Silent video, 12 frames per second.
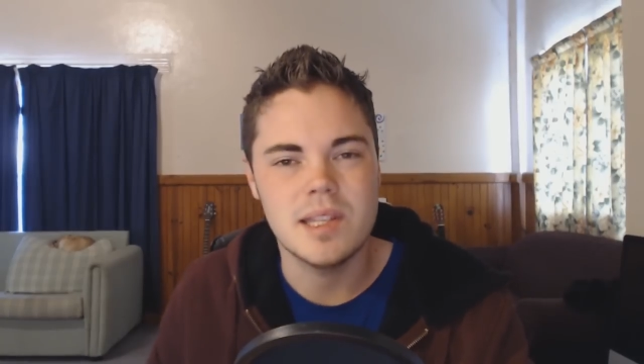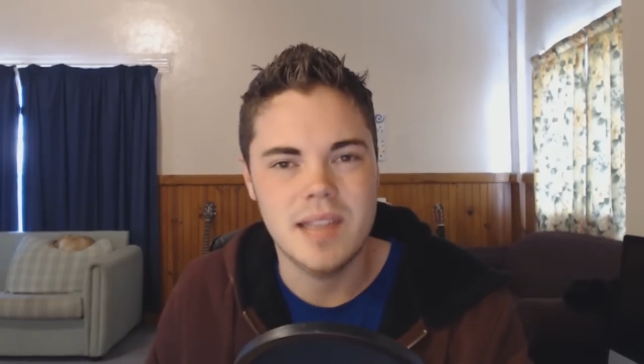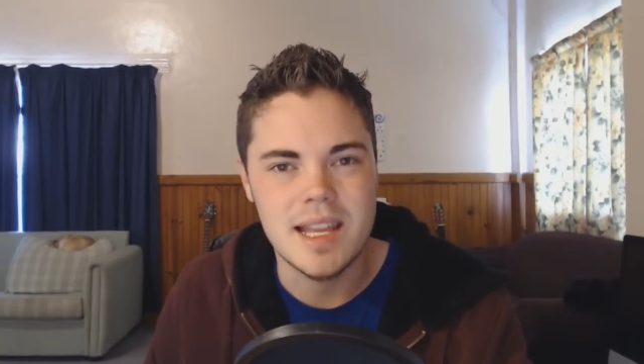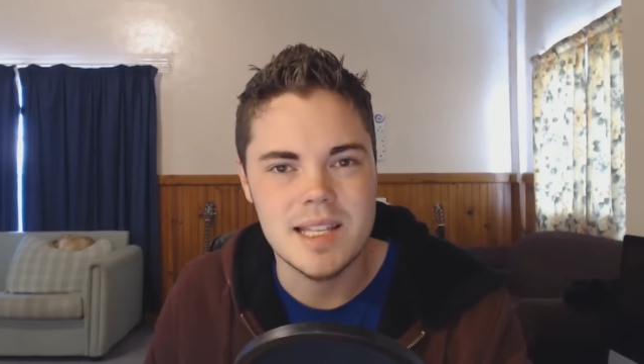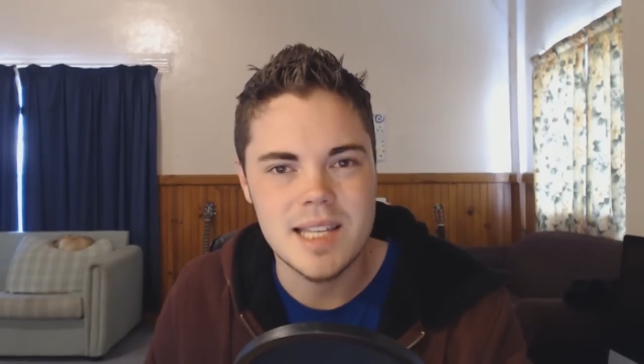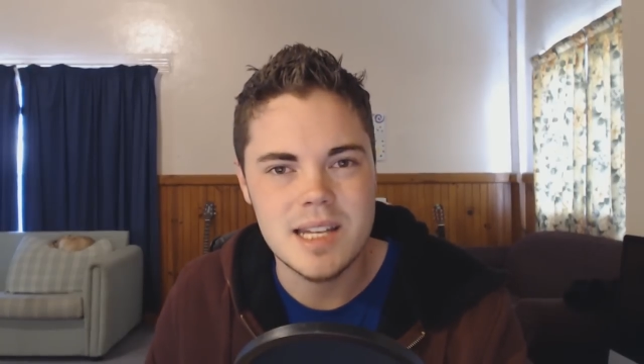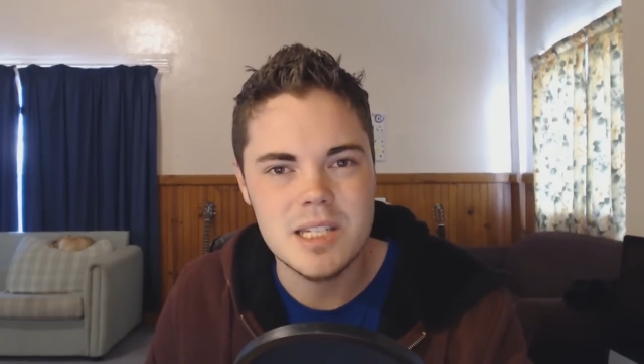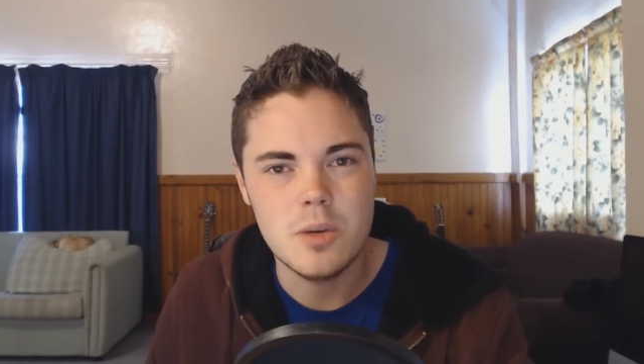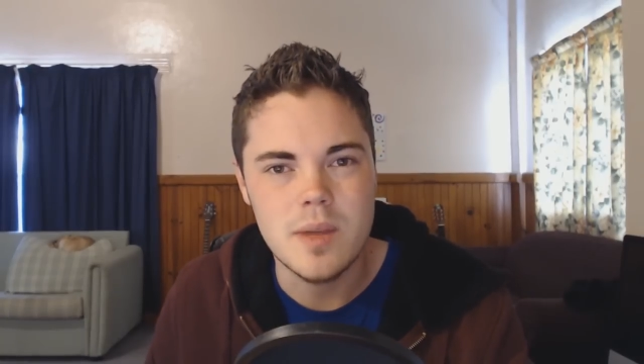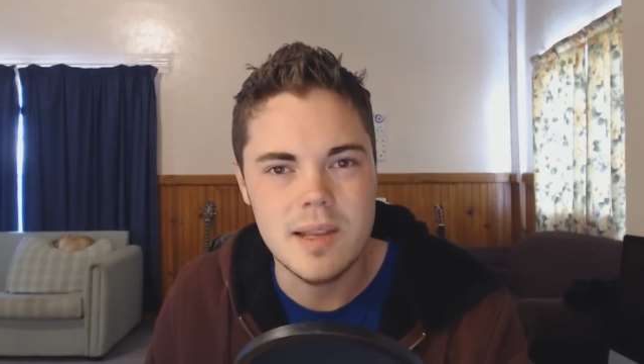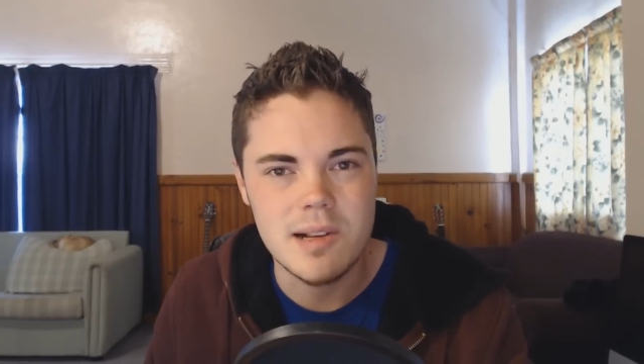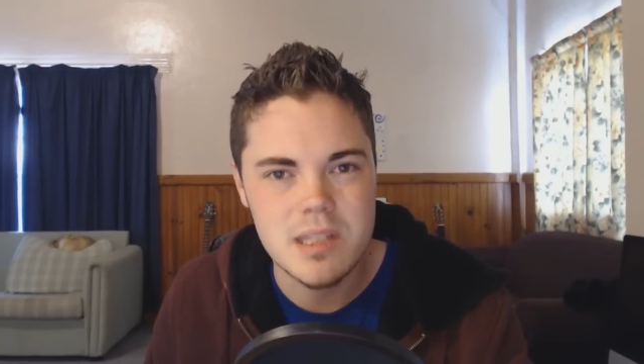they tend
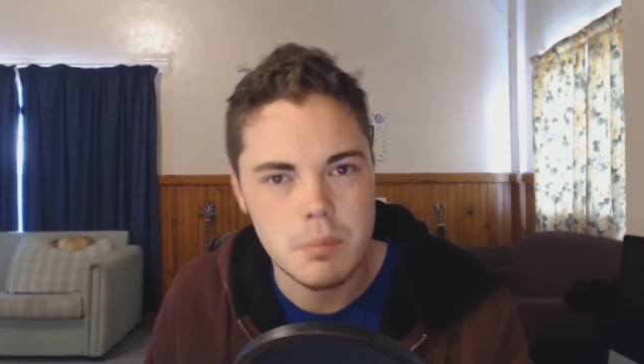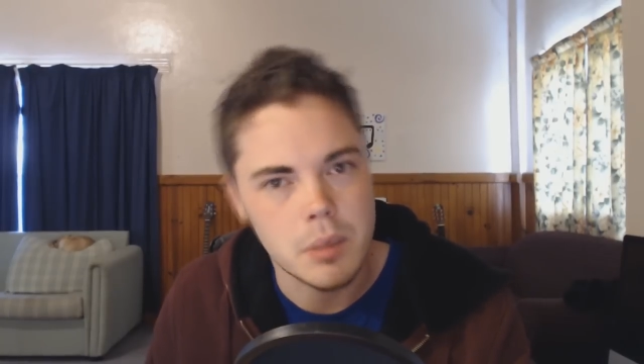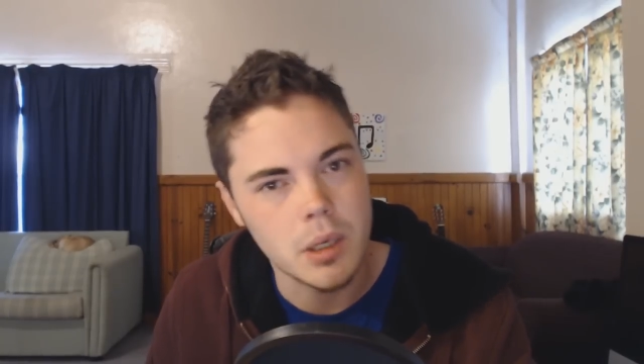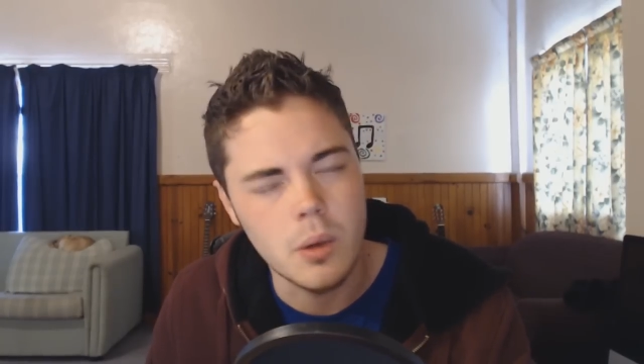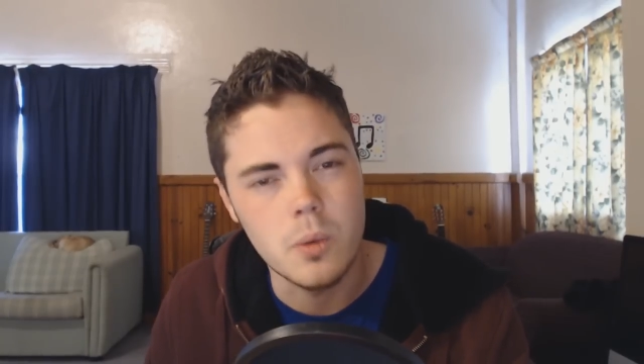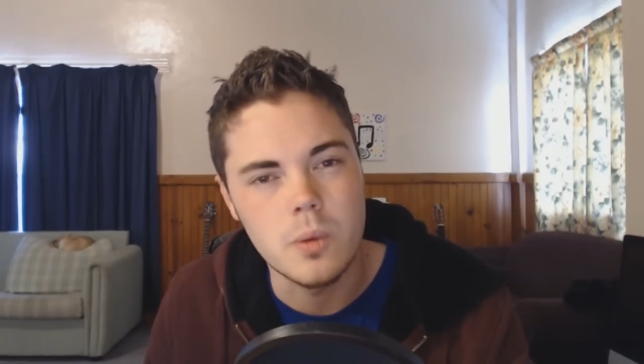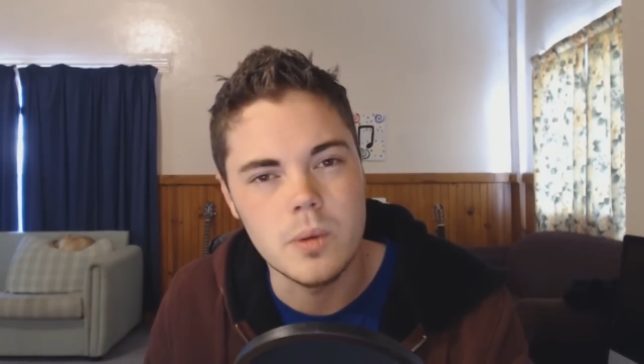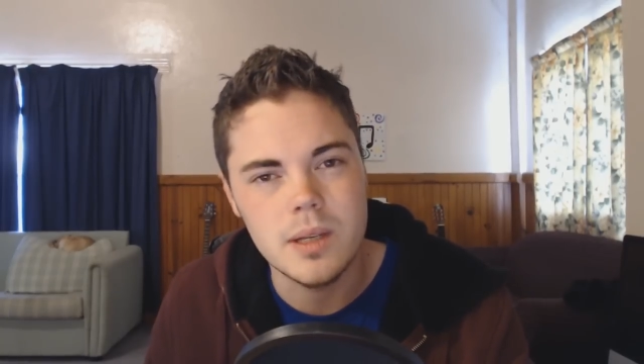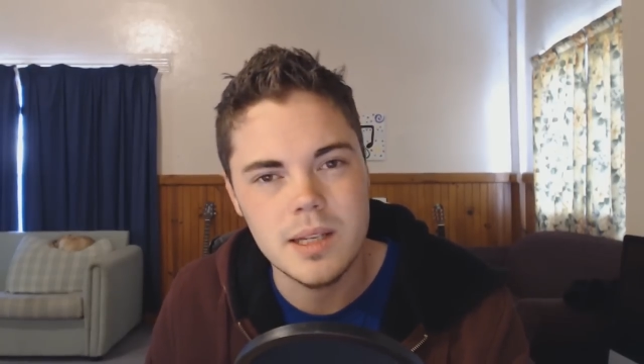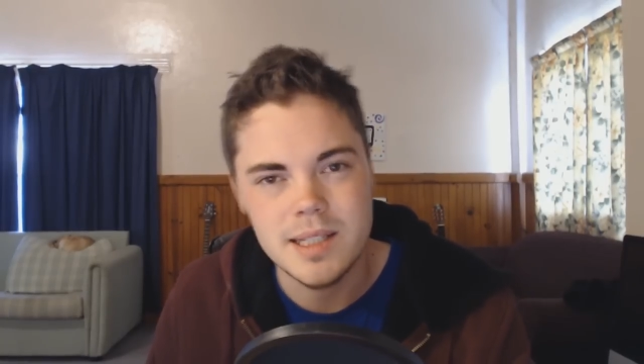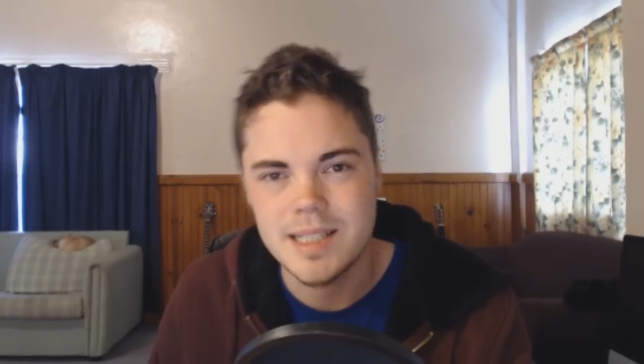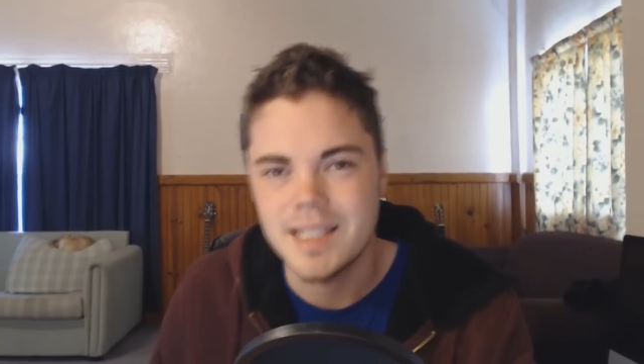to explode,
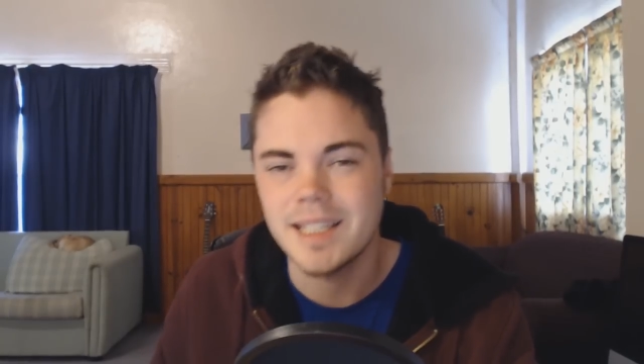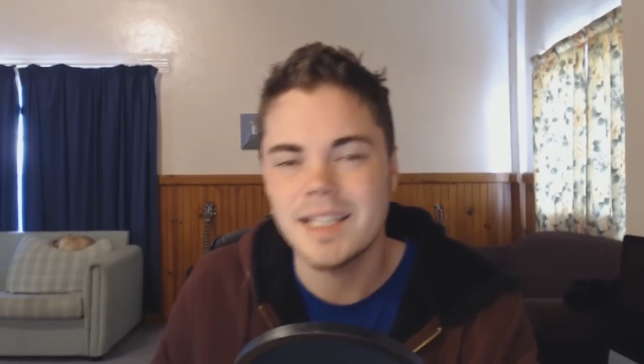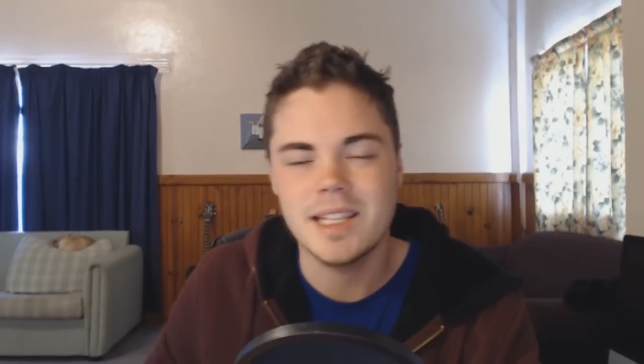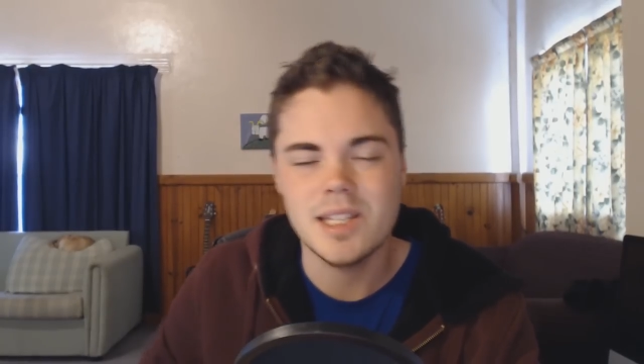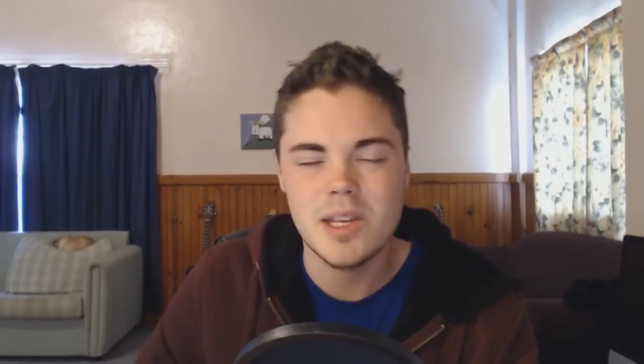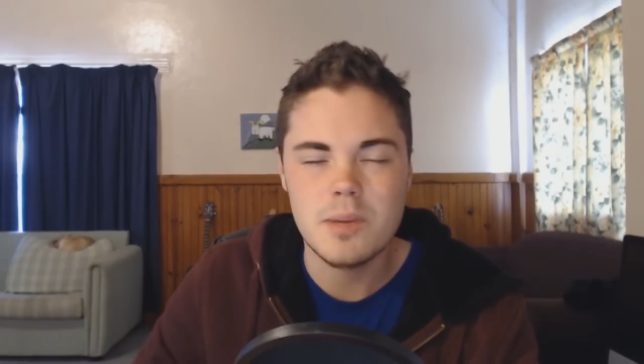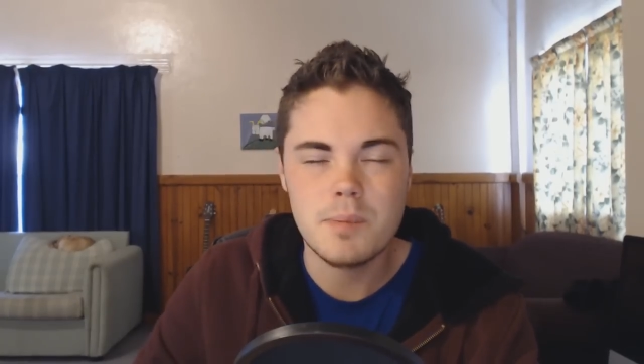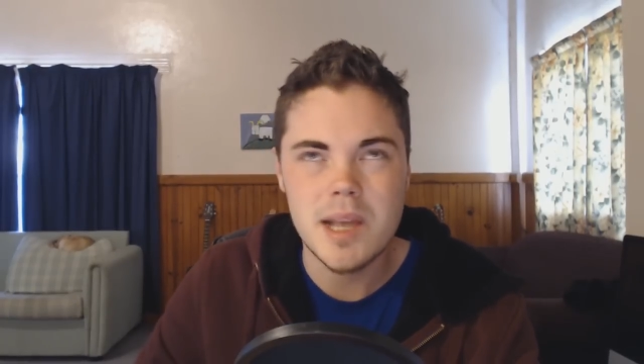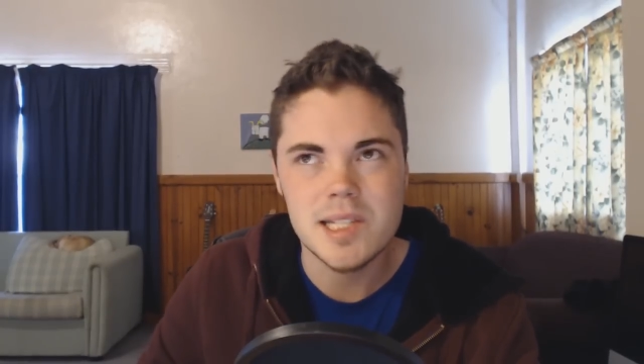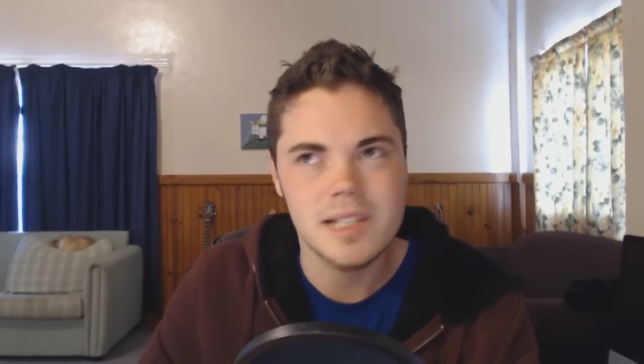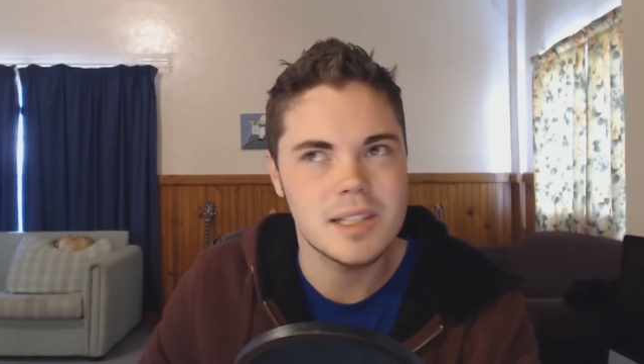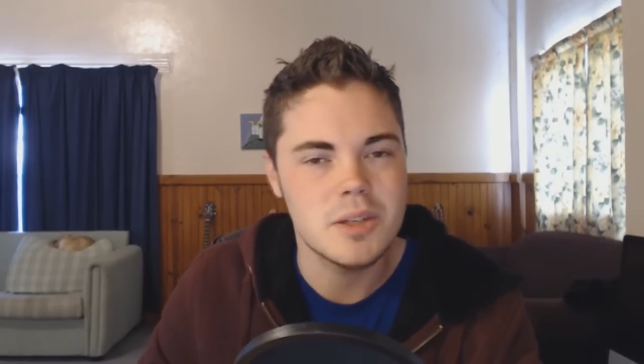so
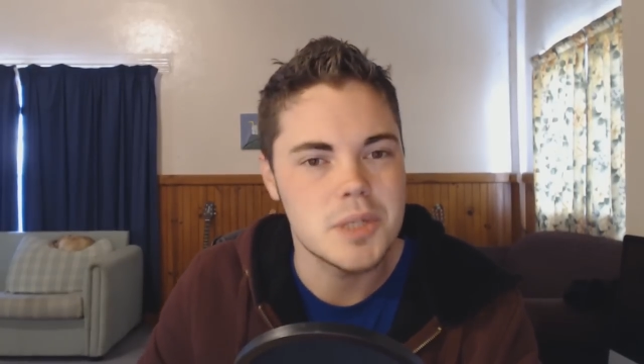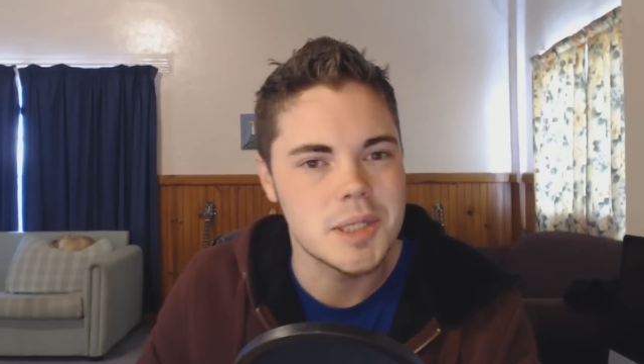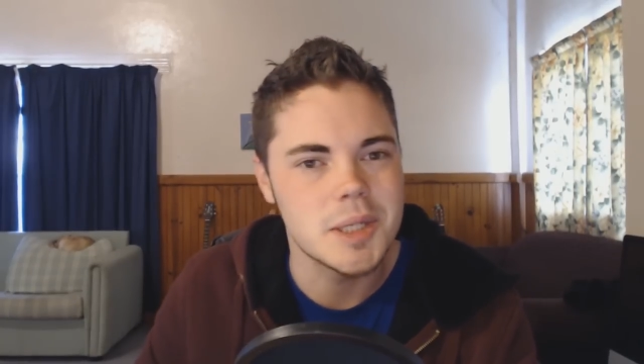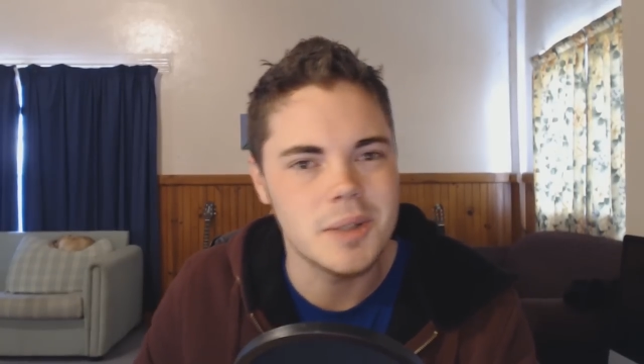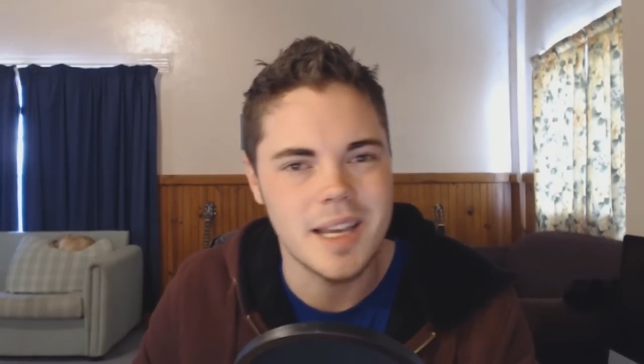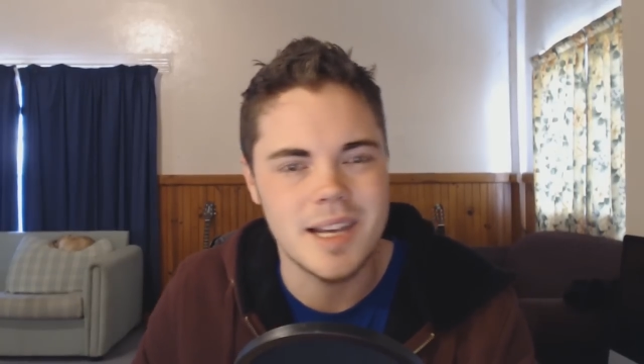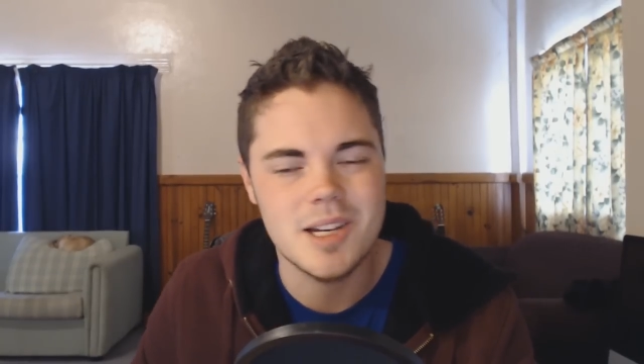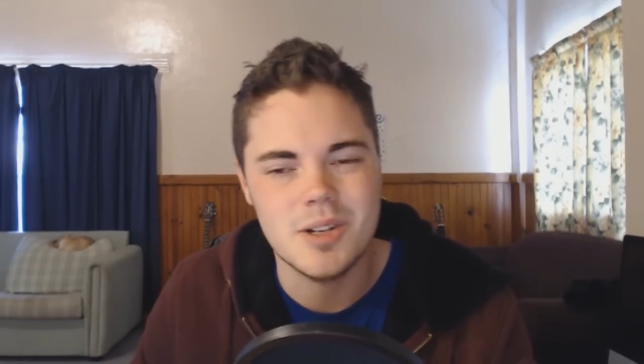you deal extra